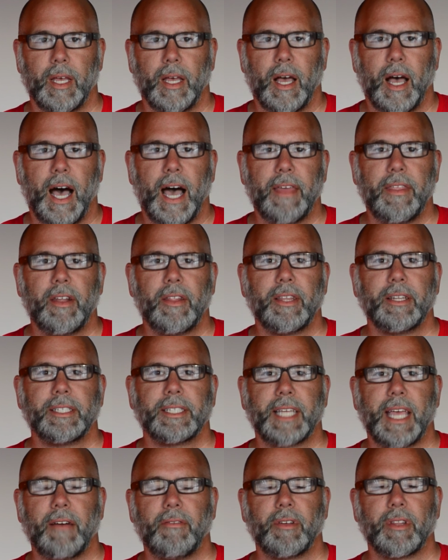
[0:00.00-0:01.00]
Hi there, this
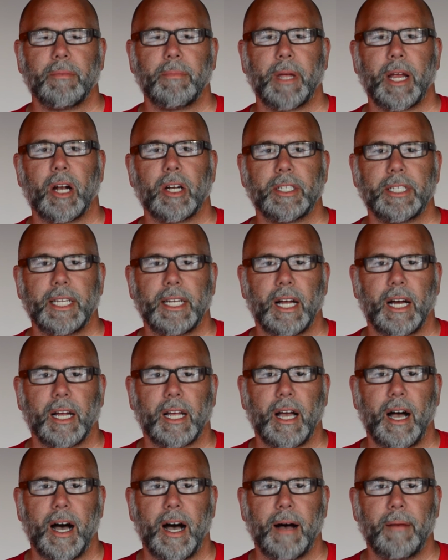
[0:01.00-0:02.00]
is Kevin with
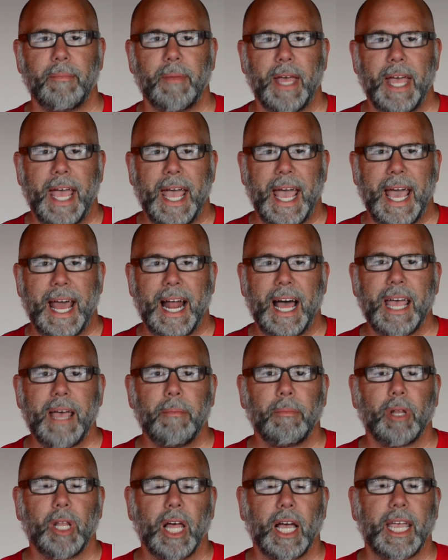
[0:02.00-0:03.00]
thebigRC.com, and I
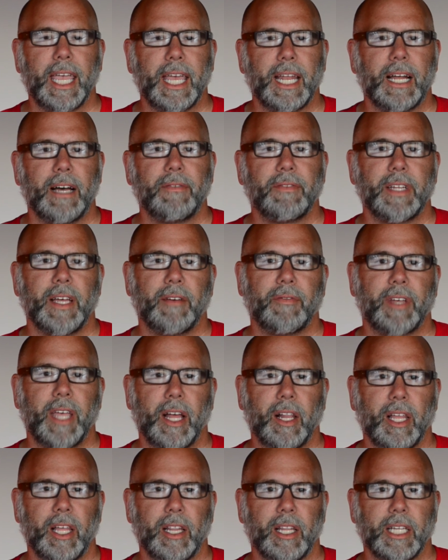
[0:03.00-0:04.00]
am lucky enough to have
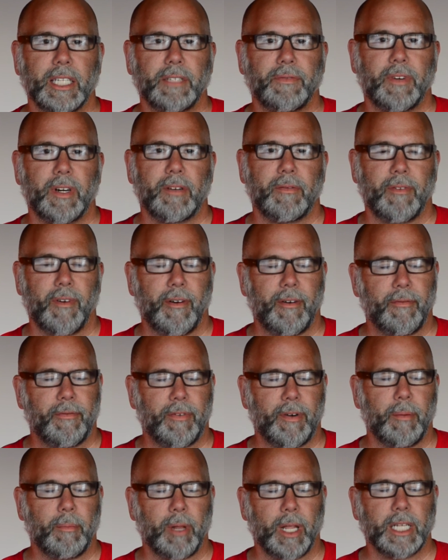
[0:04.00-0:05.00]
Kelly Lunsford
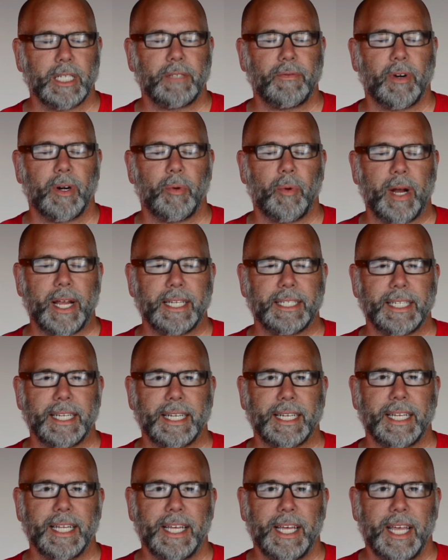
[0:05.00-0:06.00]
from Lunsford
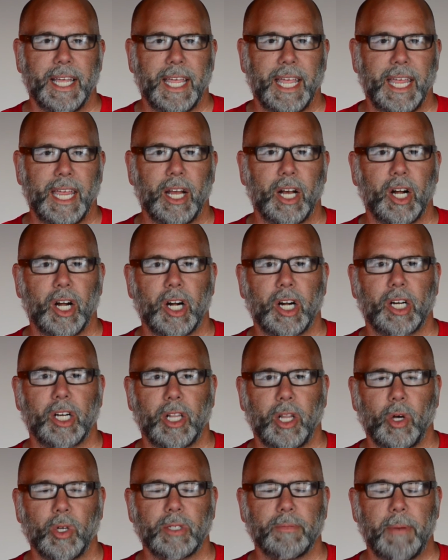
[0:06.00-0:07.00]
Racing here
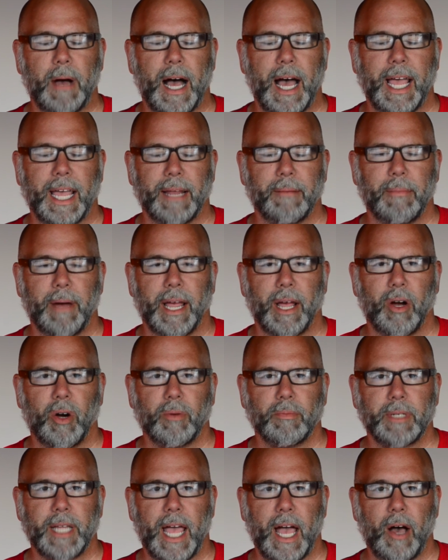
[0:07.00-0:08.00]
close by in my
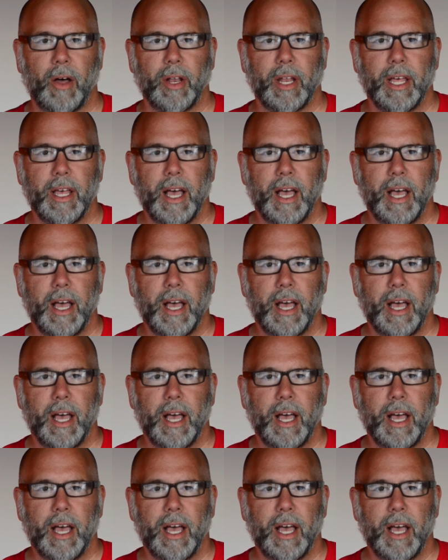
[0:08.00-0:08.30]
hometown.